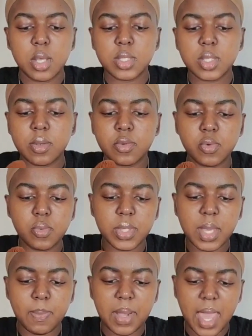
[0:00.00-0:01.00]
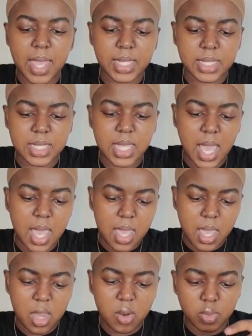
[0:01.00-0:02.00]
So you would apply it here
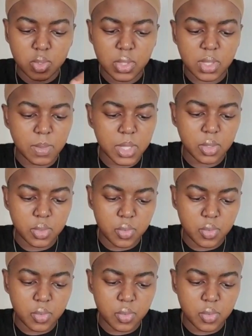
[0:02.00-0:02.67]
and also in the middle.